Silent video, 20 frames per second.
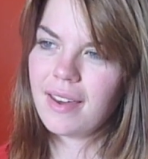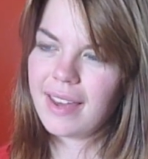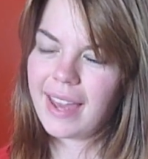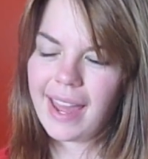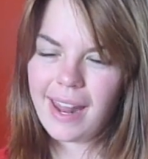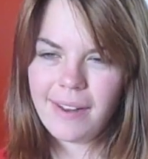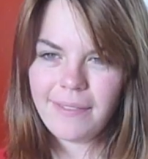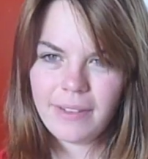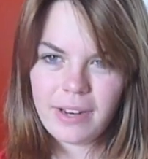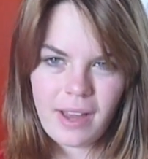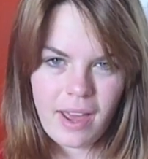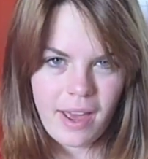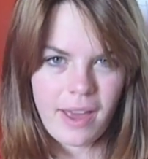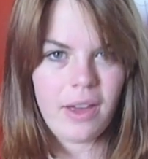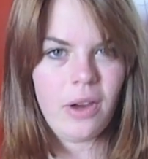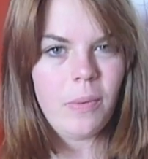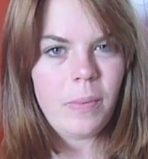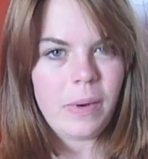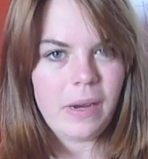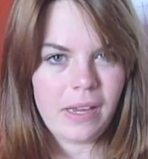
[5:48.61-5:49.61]
kind of an
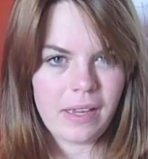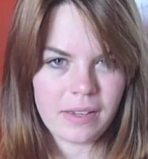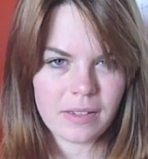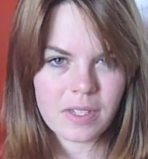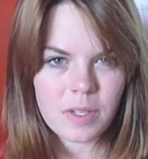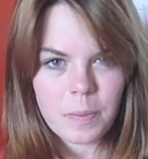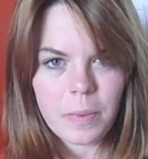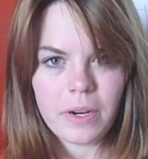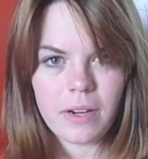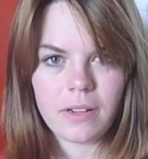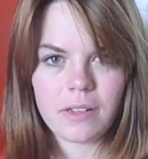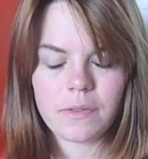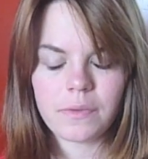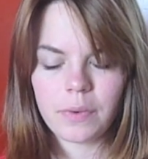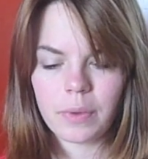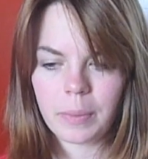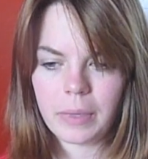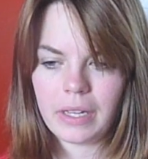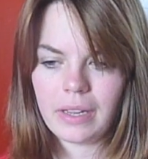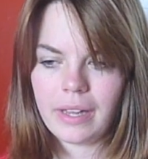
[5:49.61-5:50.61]
eye-opening experience
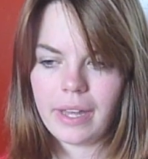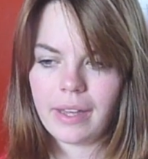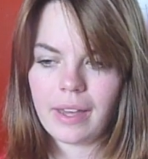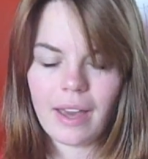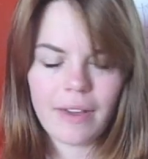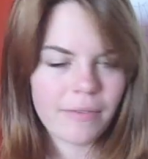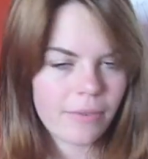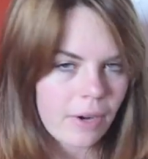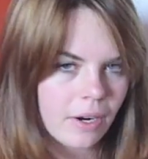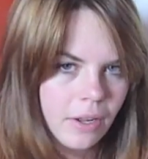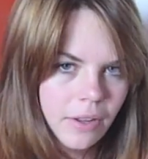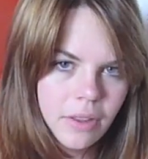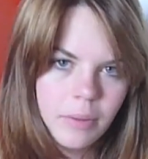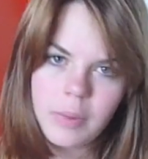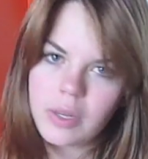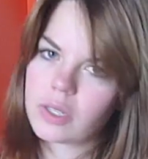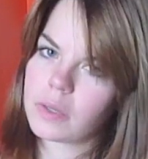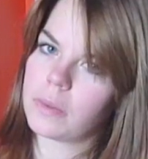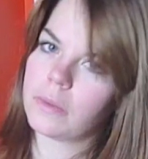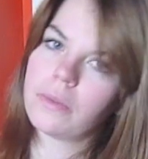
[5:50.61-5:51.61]
for me. Like, I've read all the
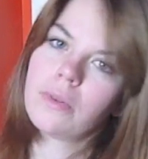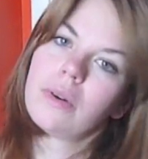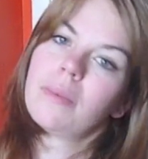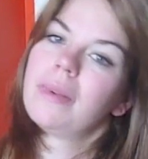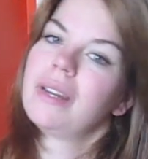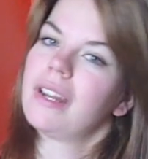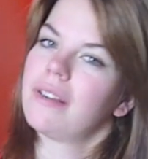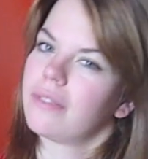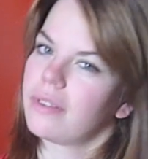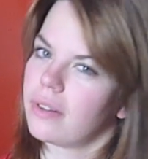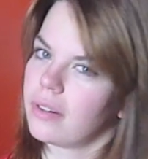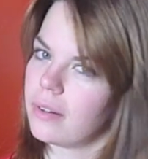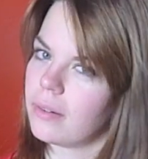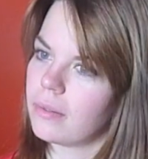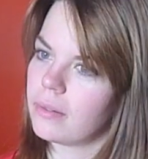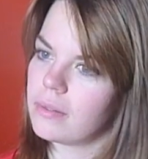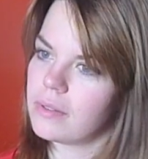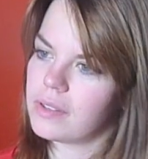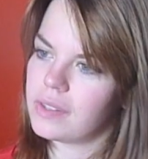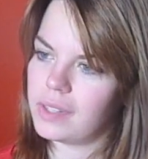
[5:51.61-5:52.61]
books before, but never
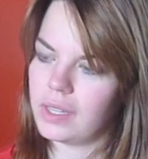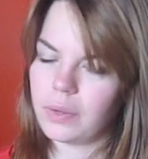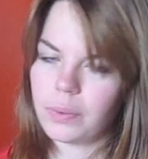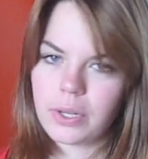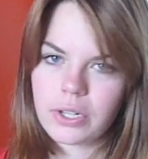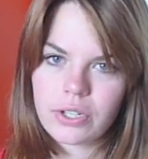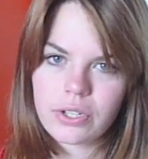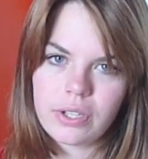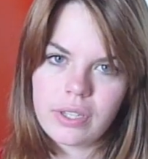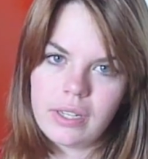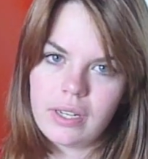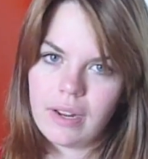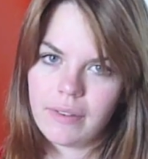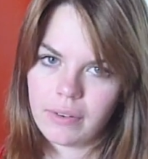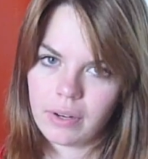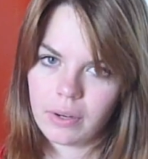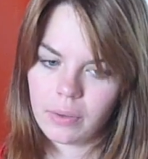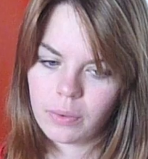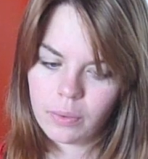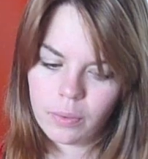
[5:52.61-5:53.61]
sequentially,
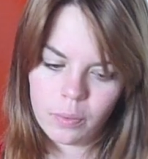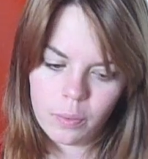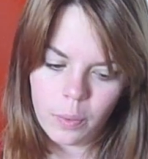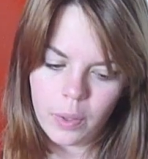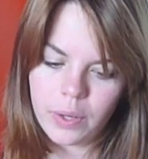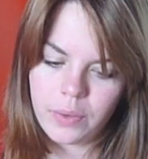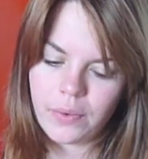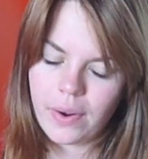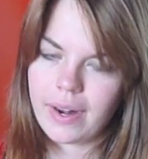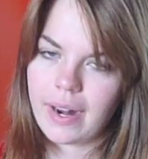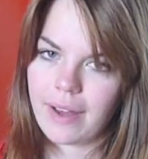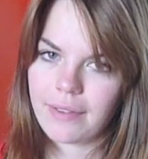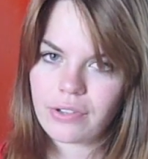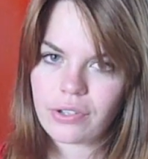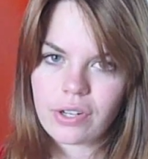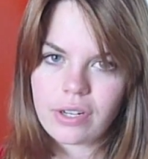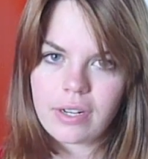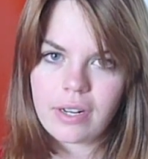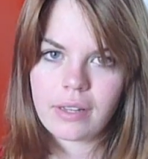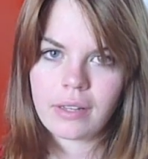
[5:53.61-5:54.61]
never one right
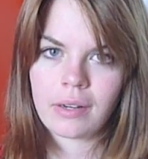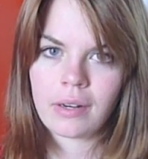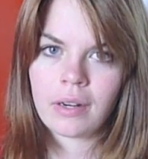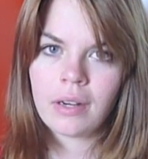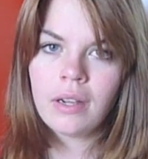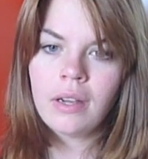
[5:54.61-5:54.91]
after another.